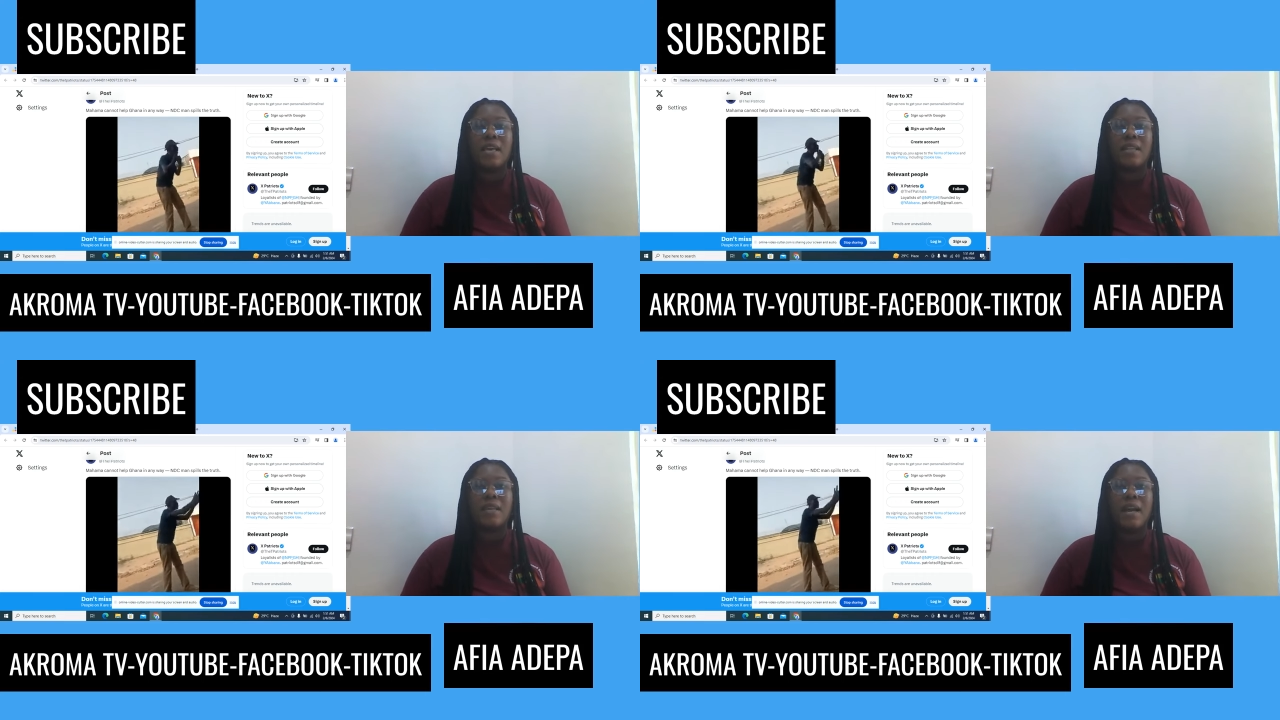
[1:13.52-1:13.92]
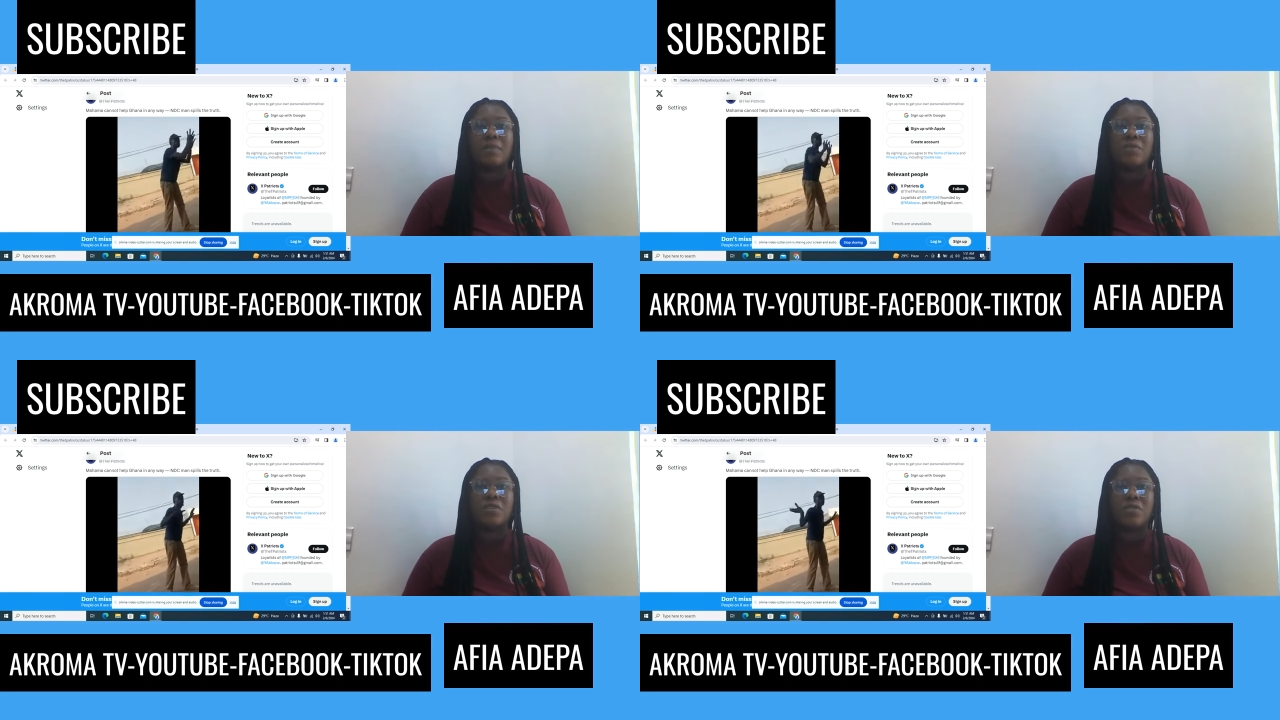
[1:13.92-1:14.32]
the
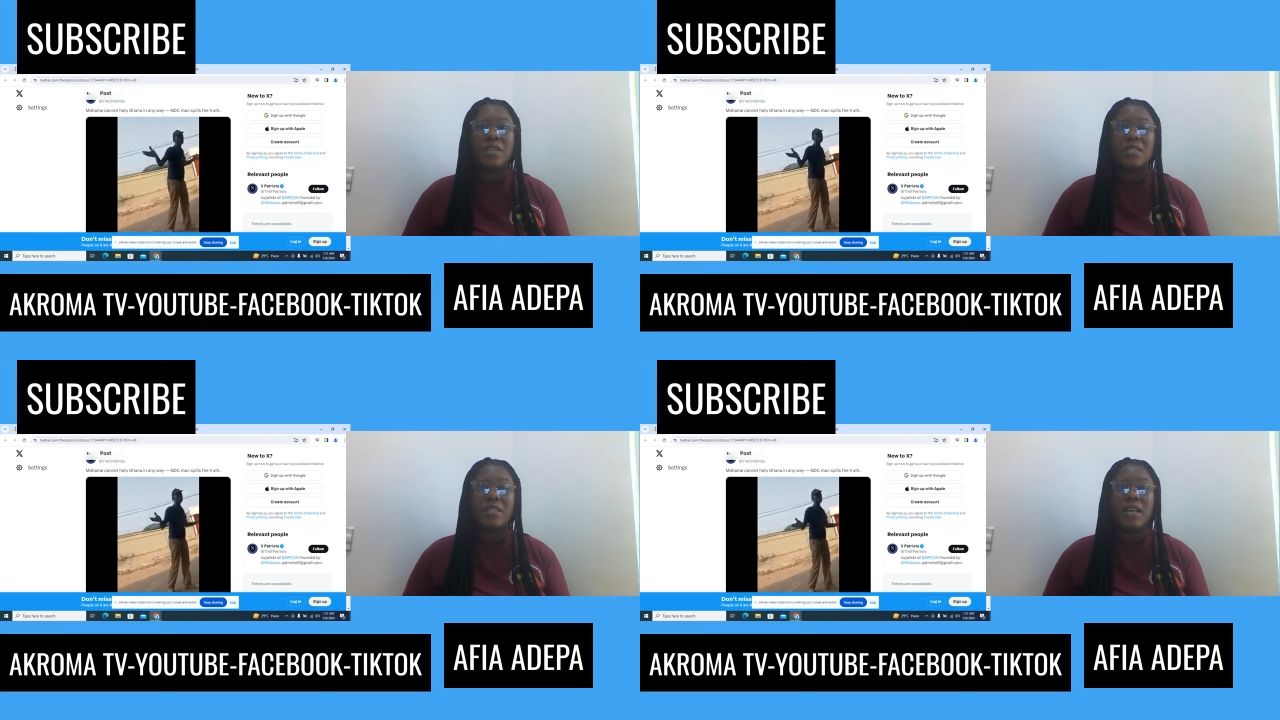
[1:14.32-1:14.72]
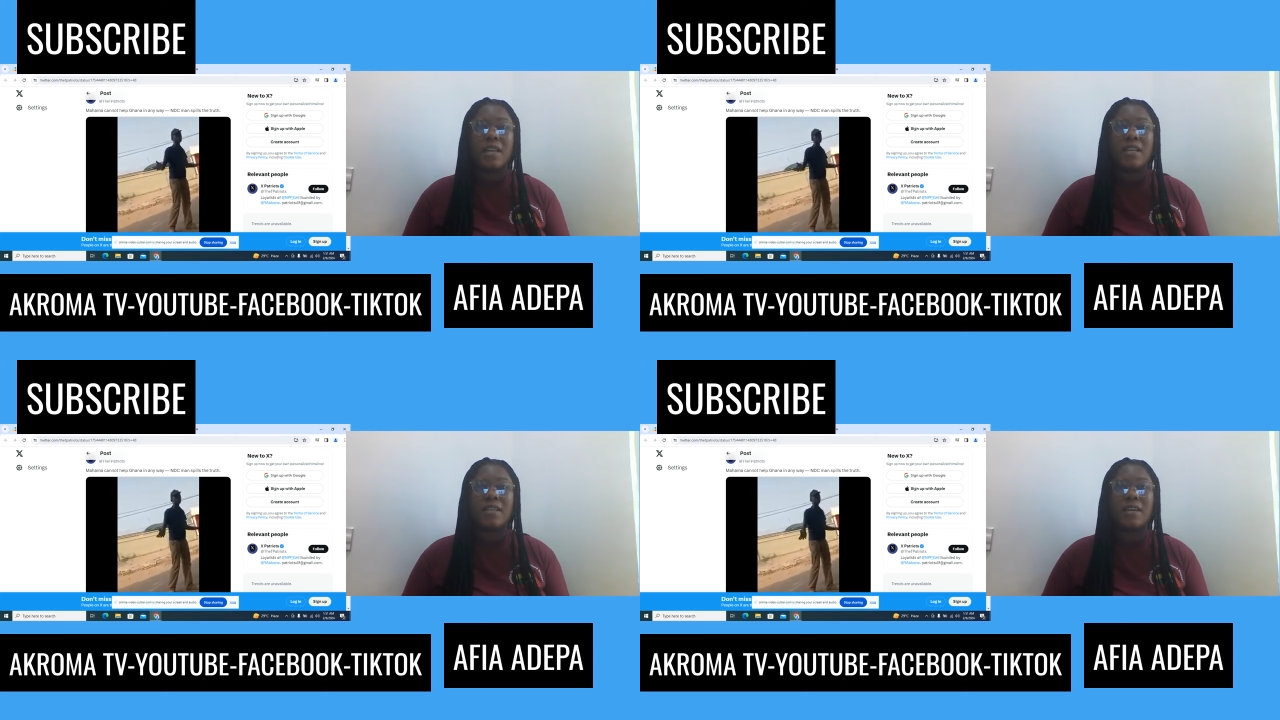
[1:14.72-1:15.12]
administration,
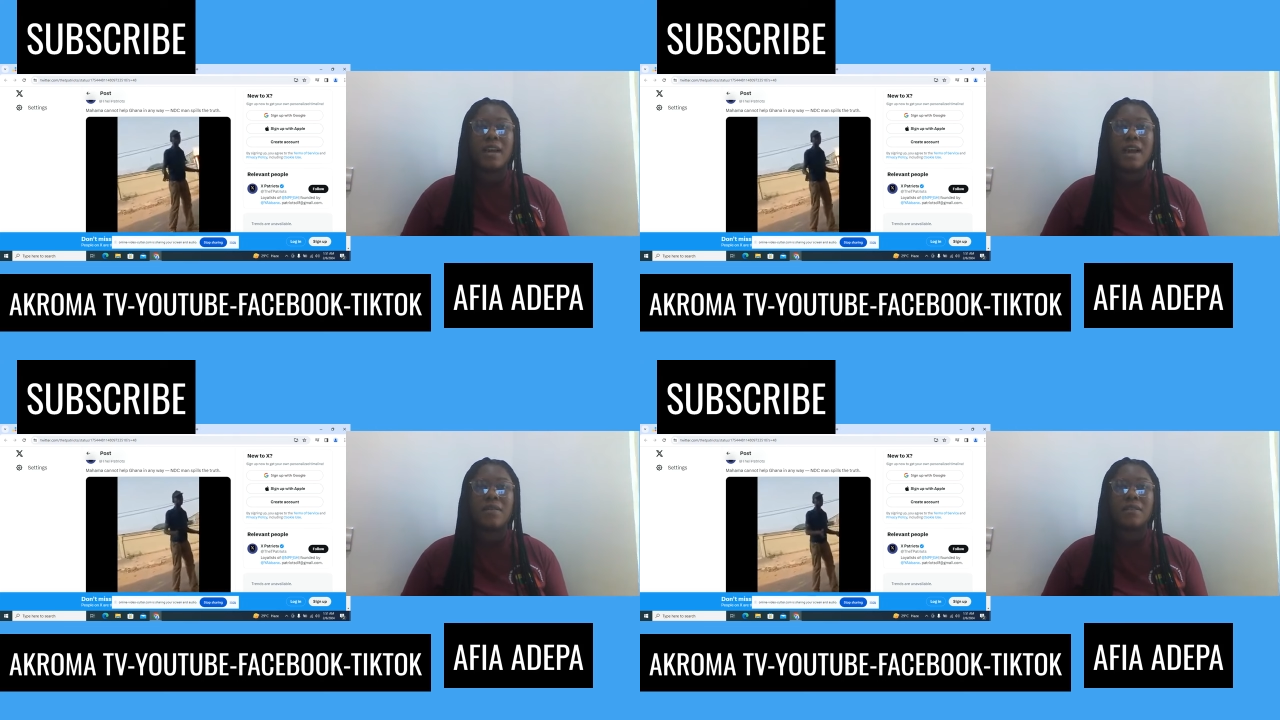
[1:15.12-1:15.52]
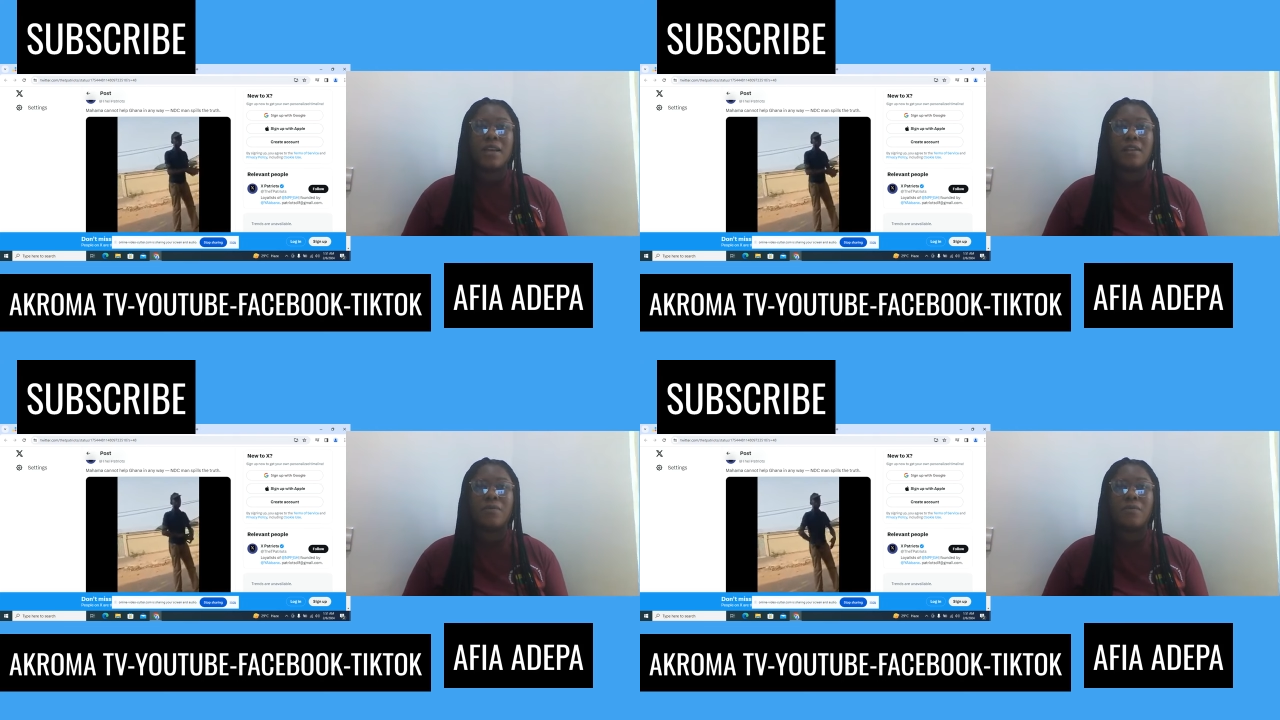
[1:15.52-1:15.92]
and the current
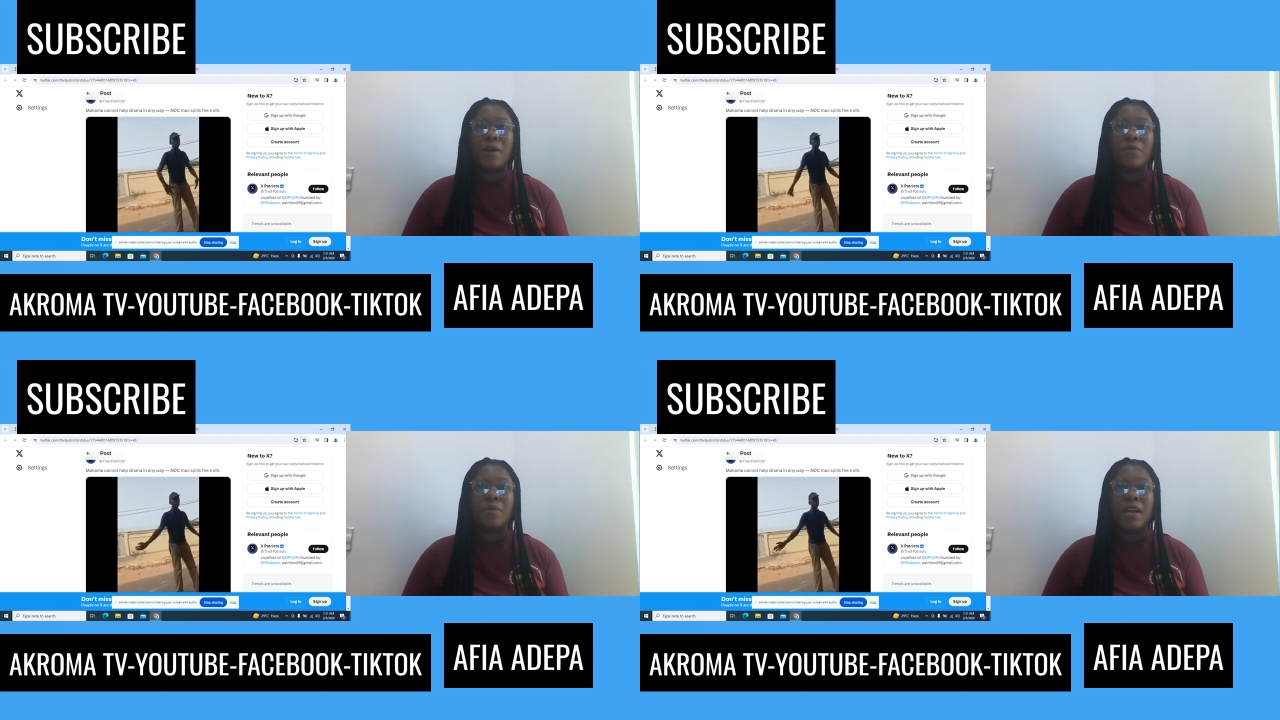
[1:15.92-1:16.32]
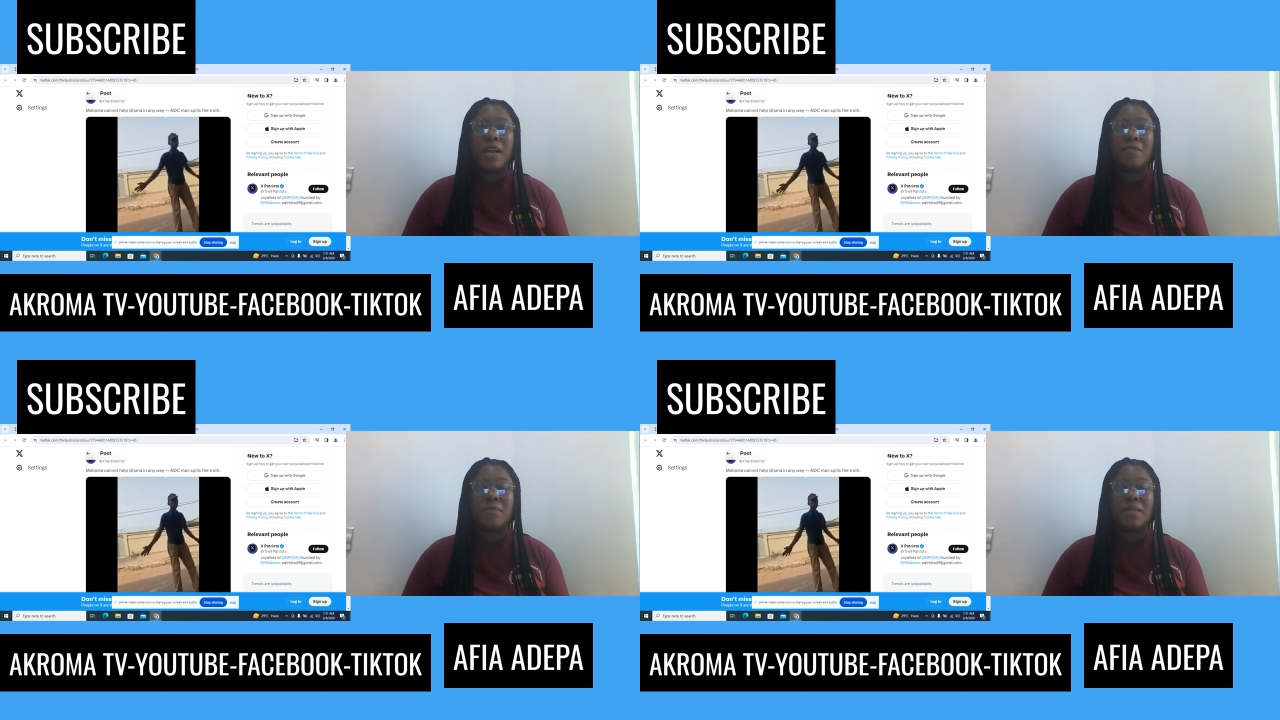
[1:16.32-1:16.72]
at the Bawumia
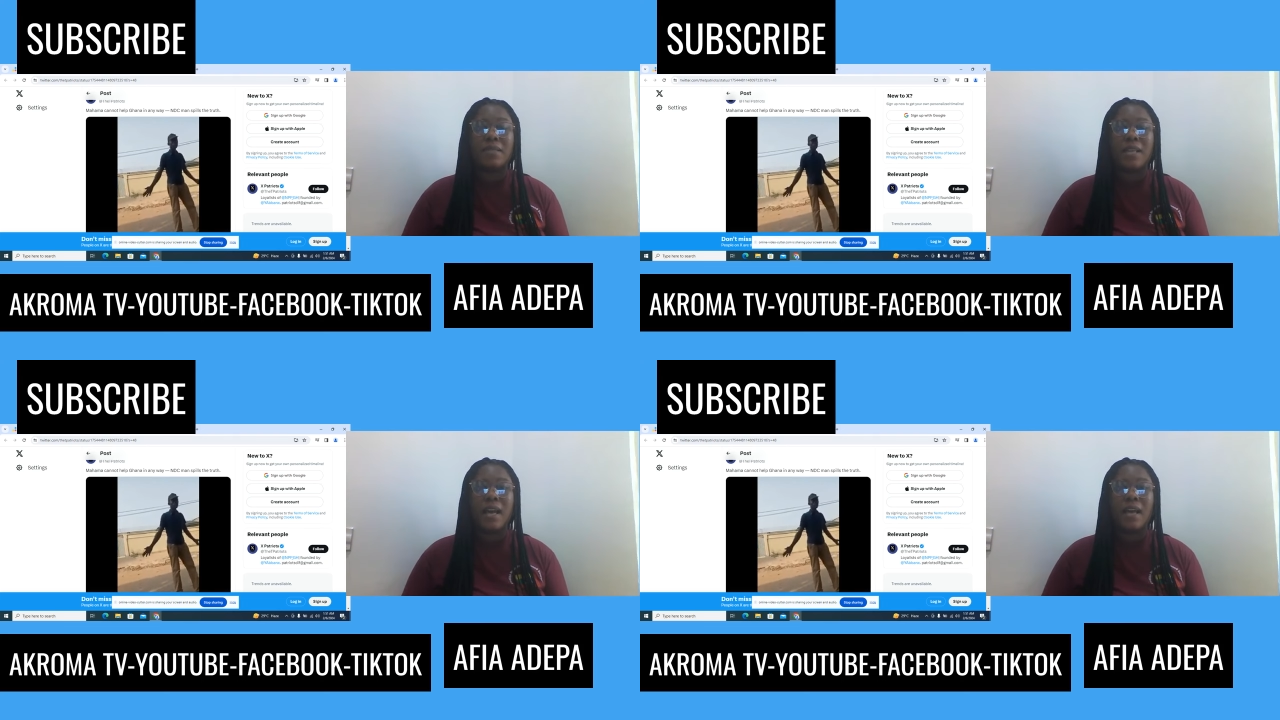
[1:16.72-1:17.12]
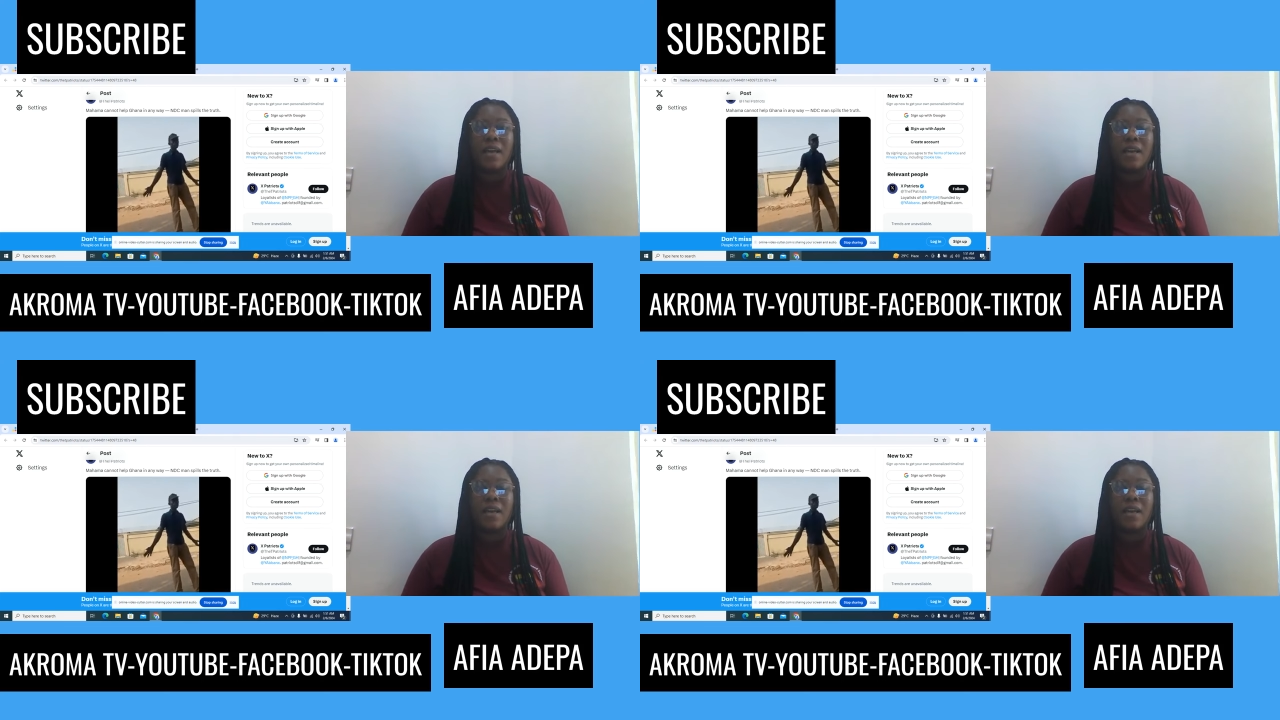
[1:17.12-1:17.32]
government now,